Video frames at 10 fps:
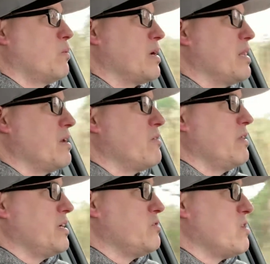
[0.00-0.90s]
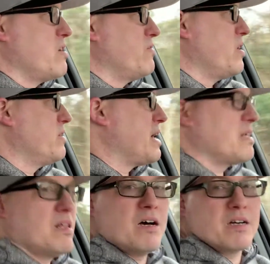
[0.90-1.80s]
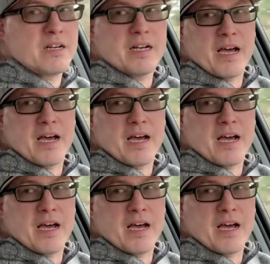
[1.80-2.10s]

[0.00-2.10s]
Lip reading: We literally drove all night long,